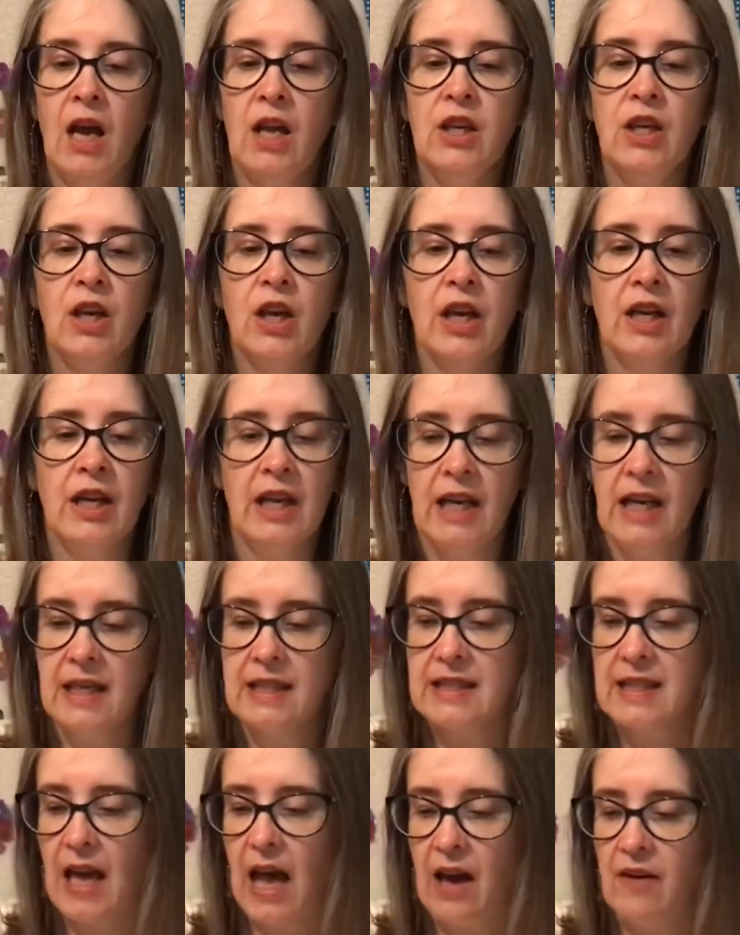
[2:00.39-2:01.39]
You're going to need
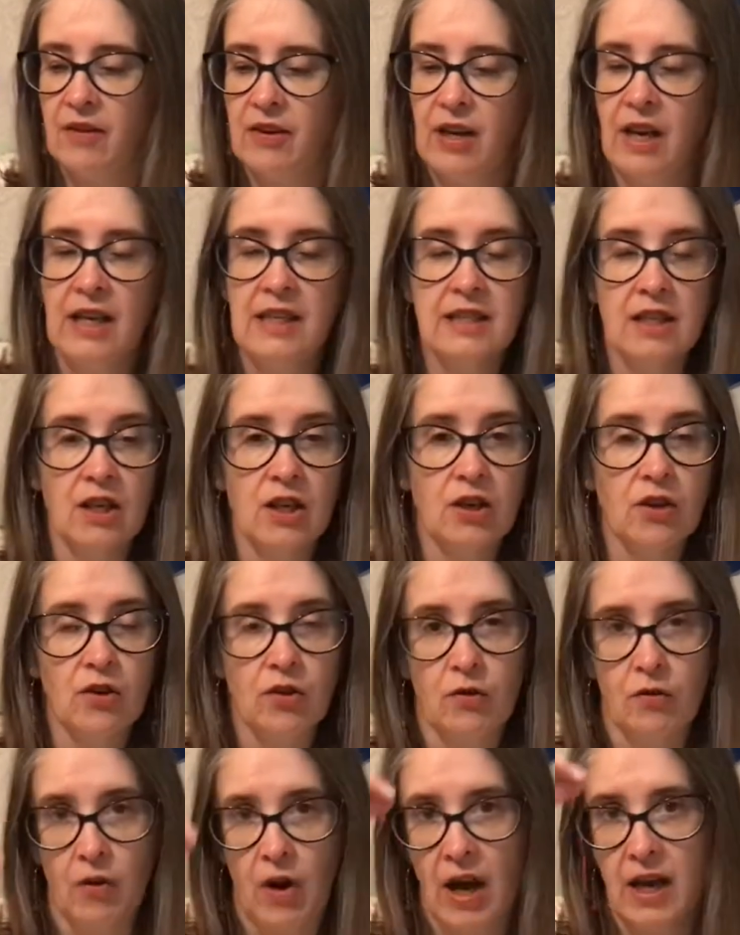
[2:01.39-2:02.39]
to have a needle and
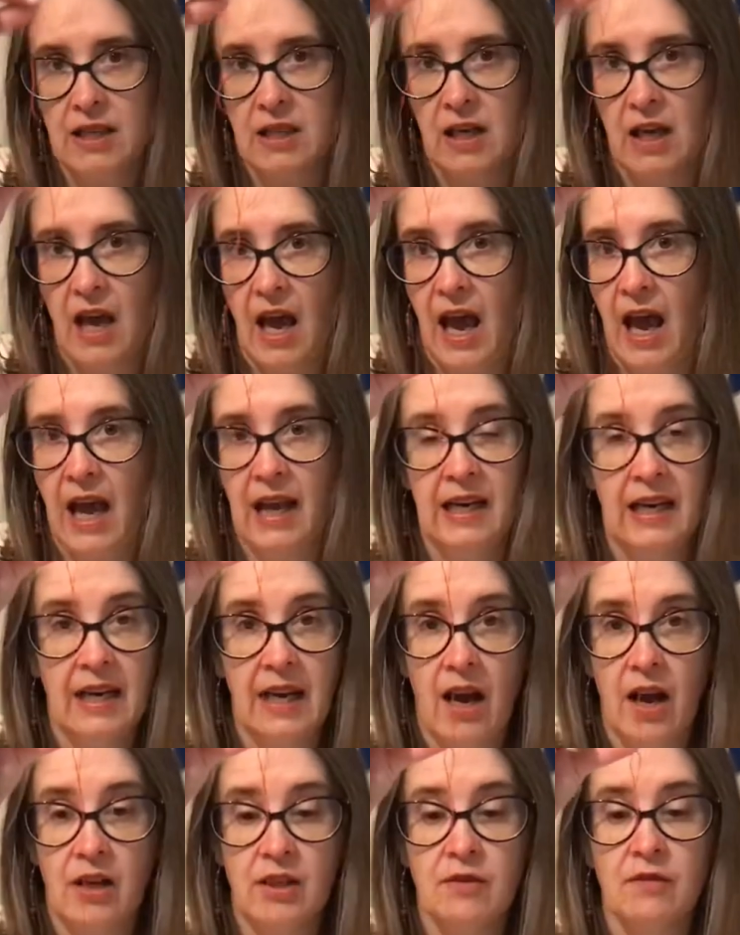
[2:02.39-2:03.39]
thread, any
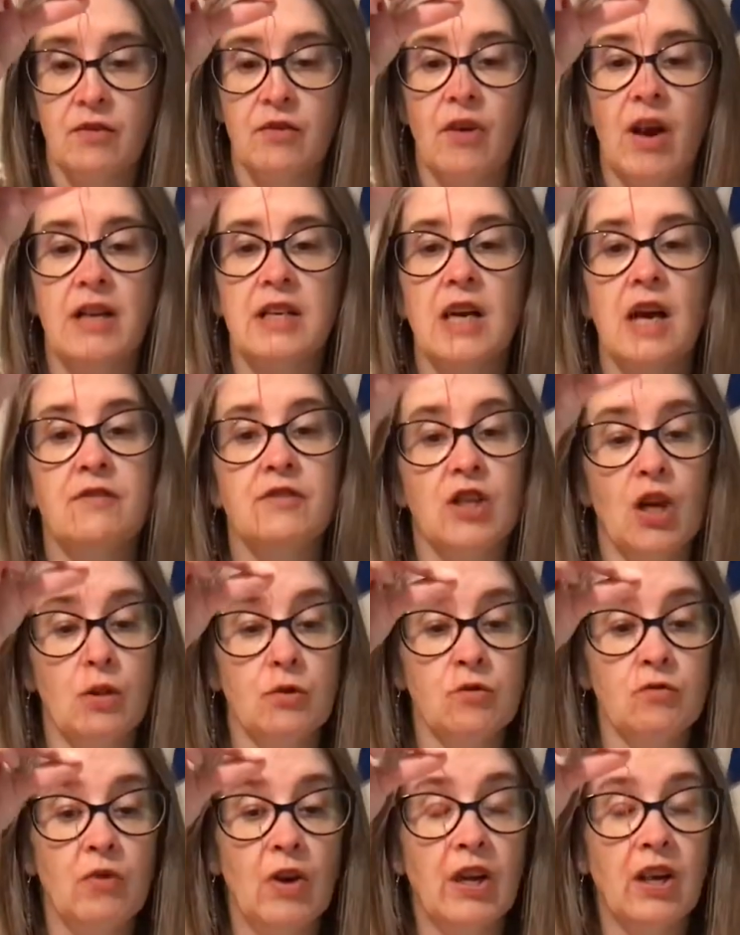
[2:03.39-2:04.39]
kind of thread. I've
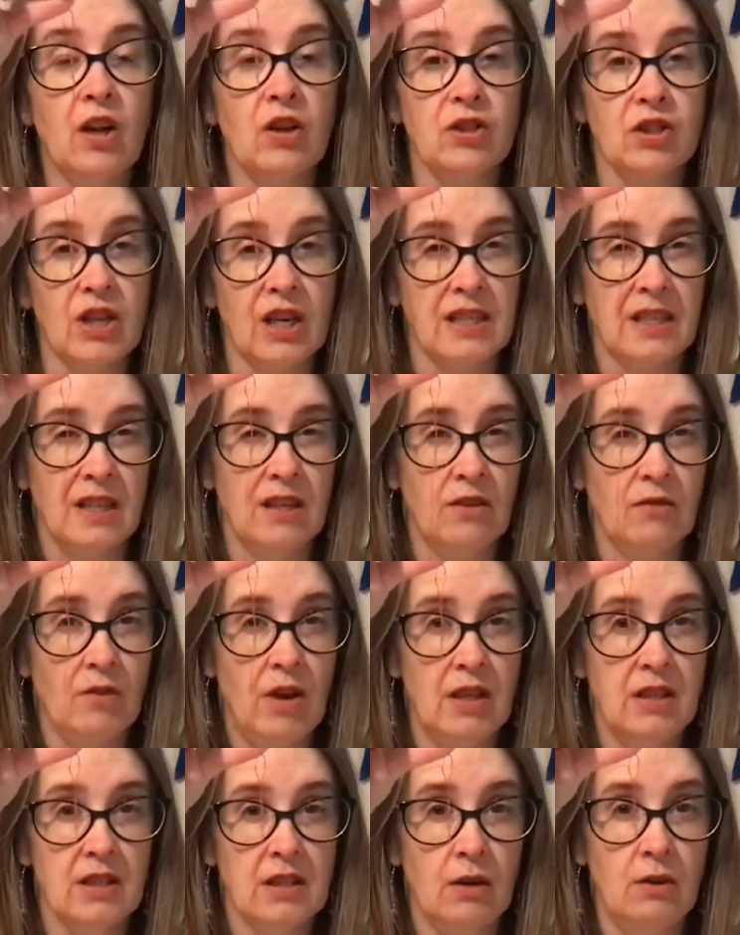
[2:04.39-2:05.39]
chosen really contrasting
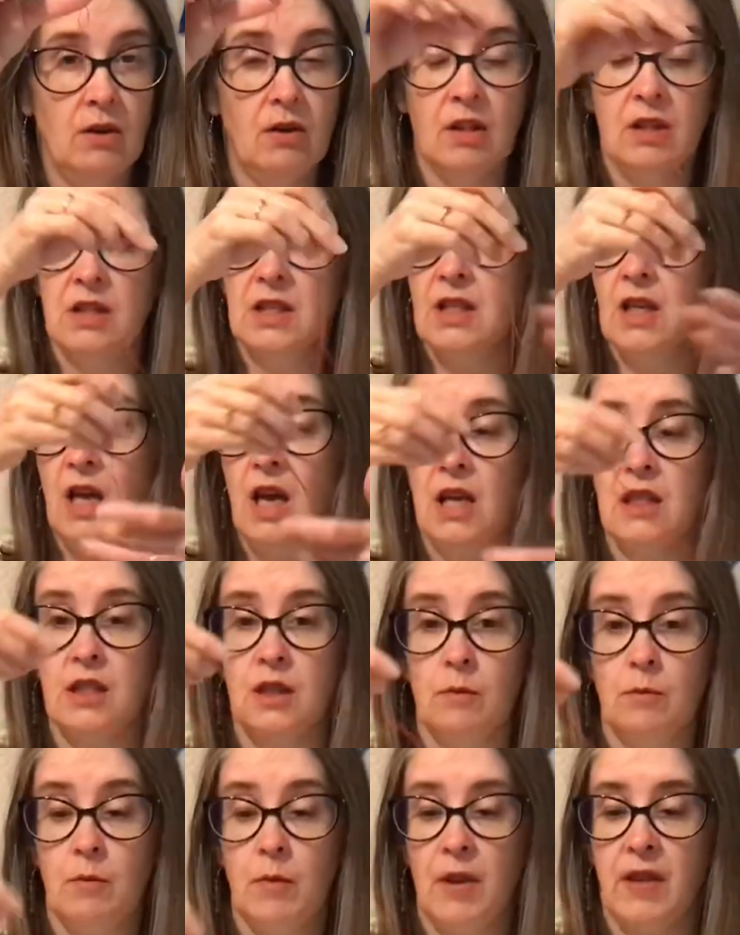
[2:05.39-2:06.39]
thread so you can see it,
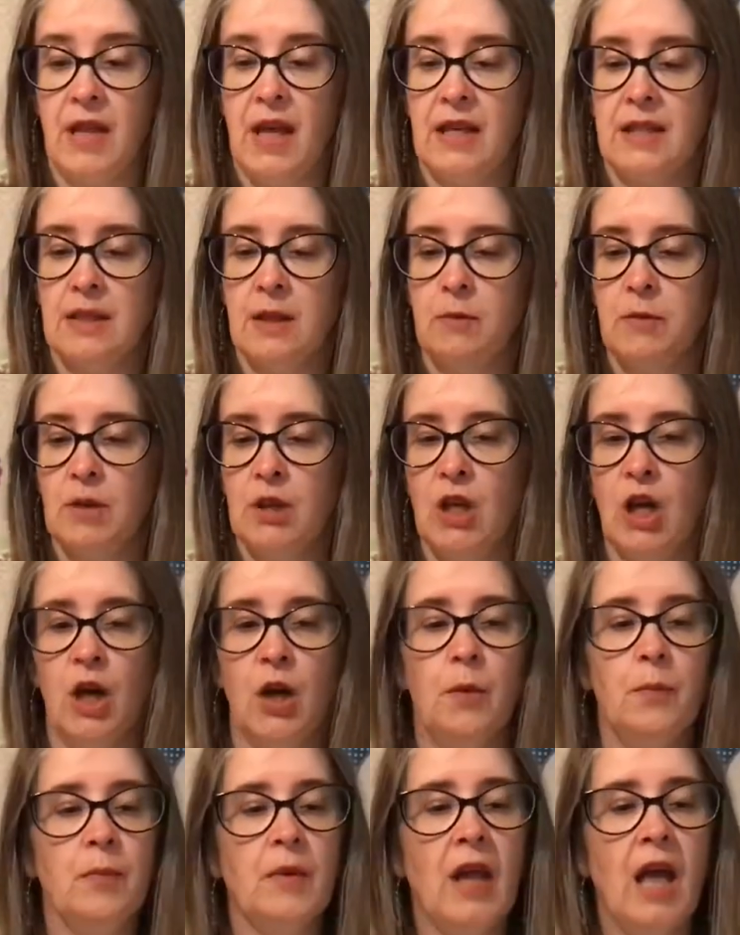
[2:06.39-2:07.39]
but that's up to
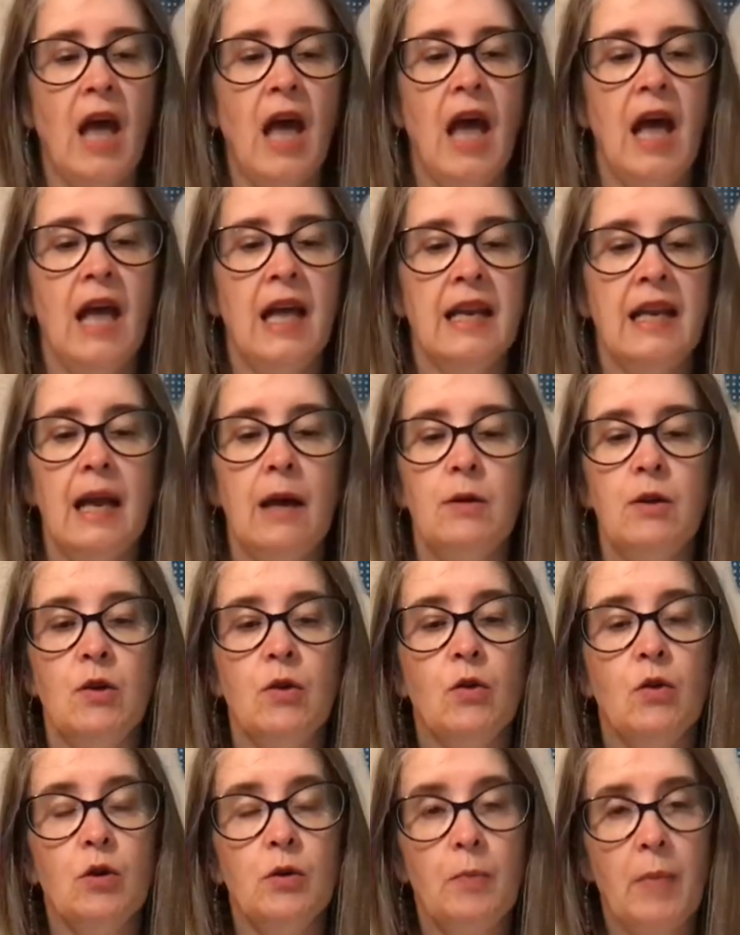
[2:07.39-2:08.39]
you. Now you
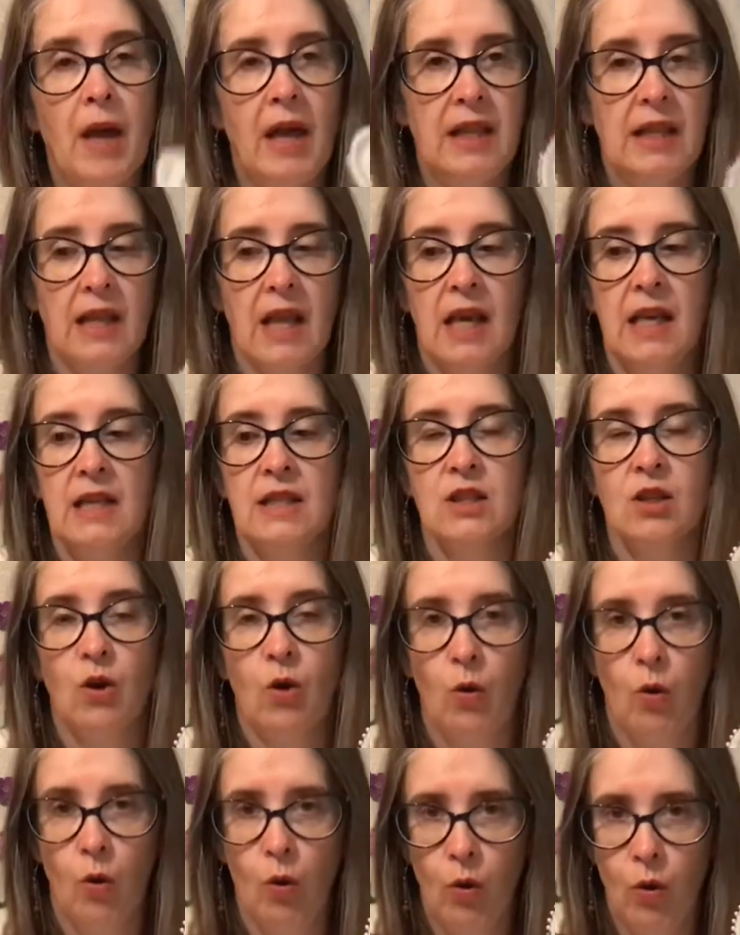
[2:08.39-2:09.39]
could pin these
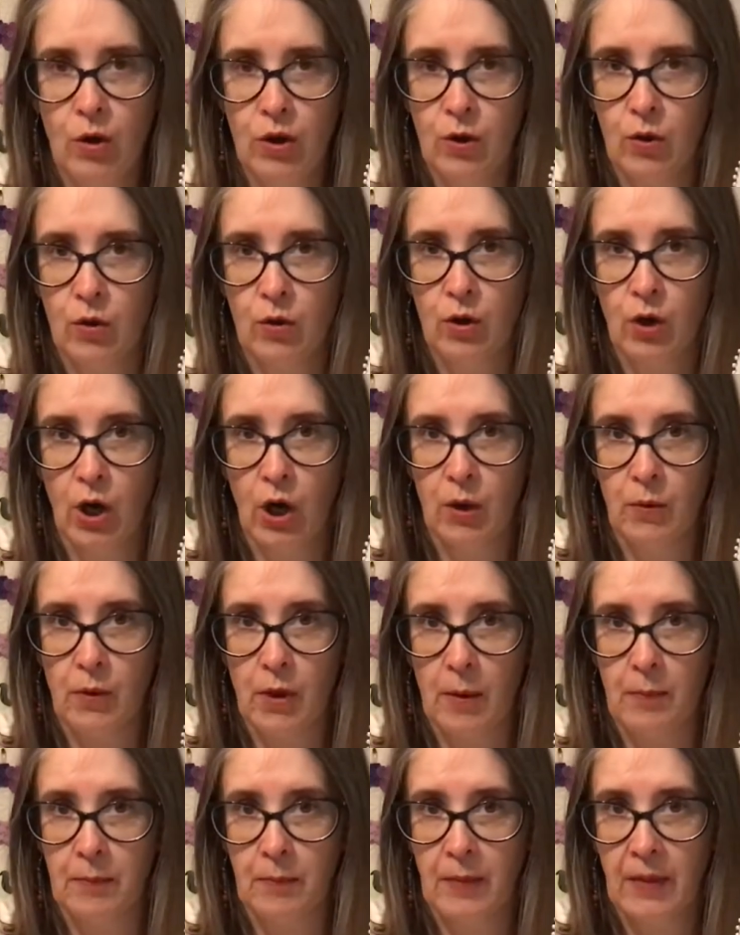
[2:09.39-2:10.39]
or you could glue
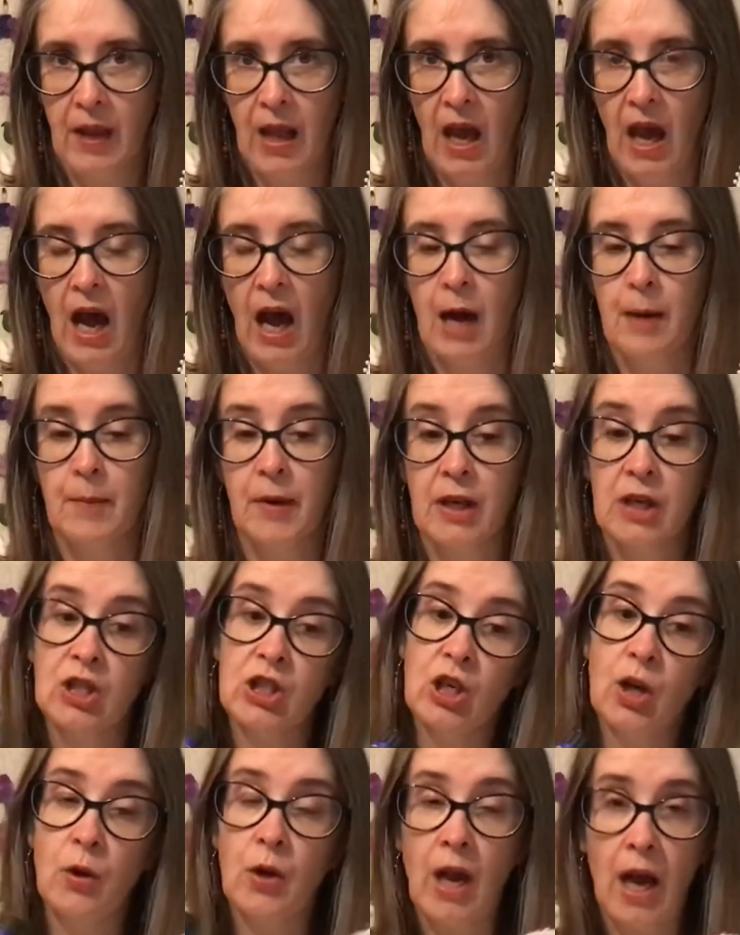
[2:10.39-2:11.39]
them. I'm going to
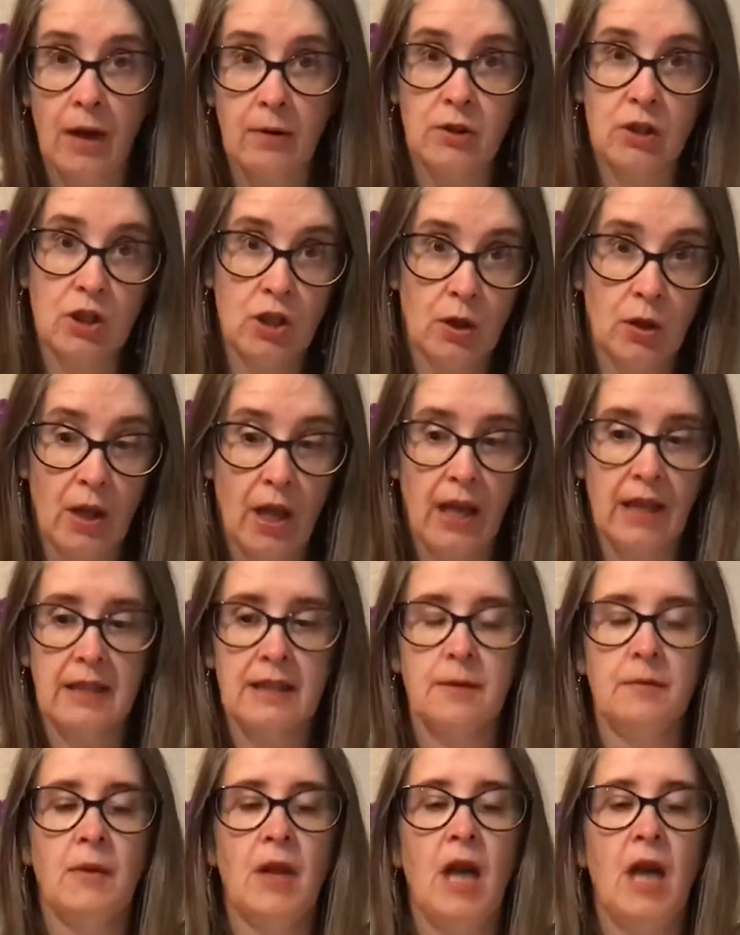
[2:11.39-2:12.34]
show you how to do that.